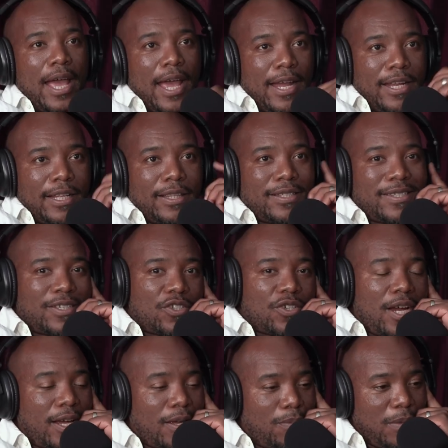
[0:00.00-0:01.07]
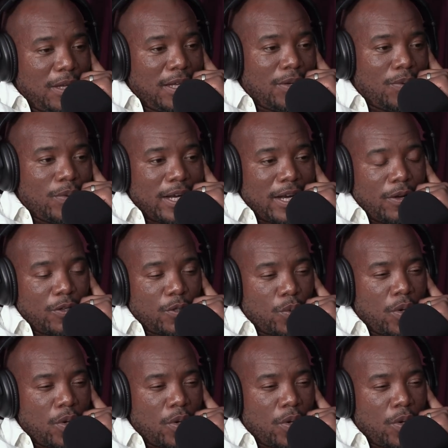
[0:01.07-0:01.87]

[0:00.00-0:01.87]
And it struck me when I was